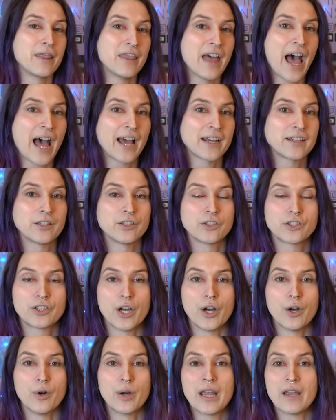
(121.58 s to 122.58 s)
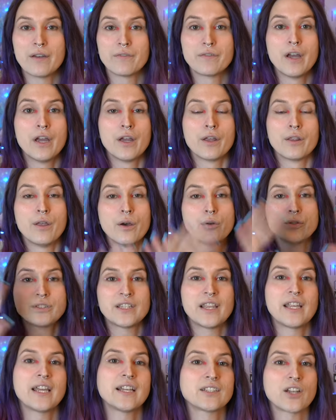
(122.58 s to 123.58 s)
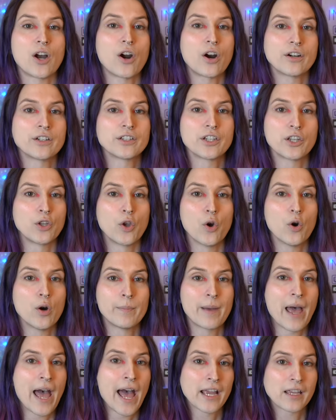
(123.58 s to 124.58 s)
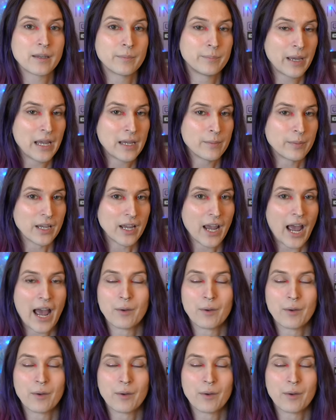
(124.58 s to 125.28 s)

that. So if those things aren't your bag, baby,